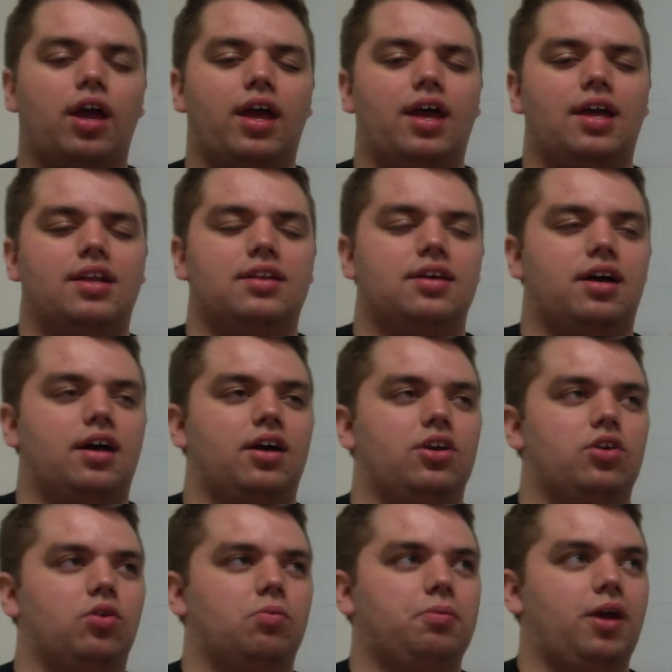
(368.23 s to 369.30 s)
and
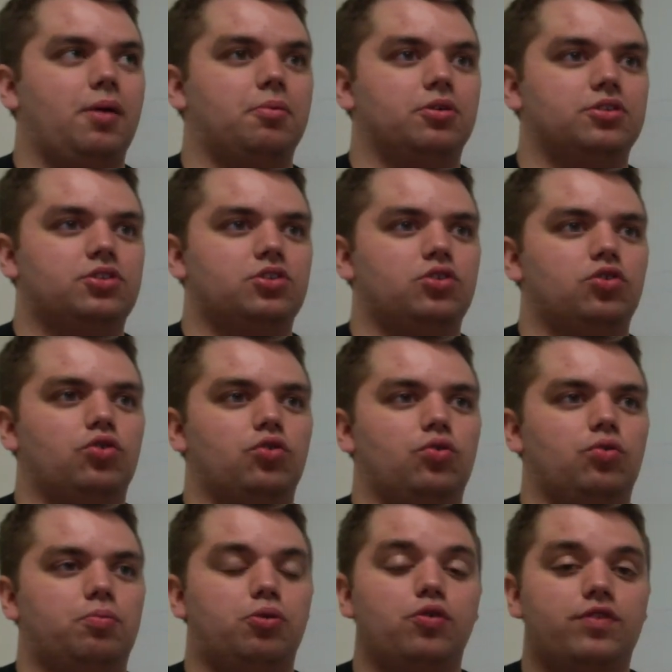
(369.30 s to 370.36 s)
you'll be able
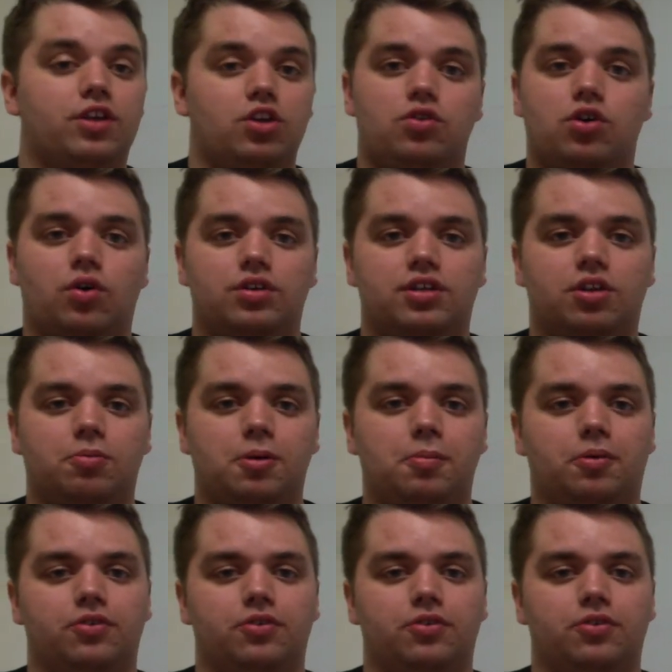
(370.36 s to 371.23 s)
to prove that you know it to other people.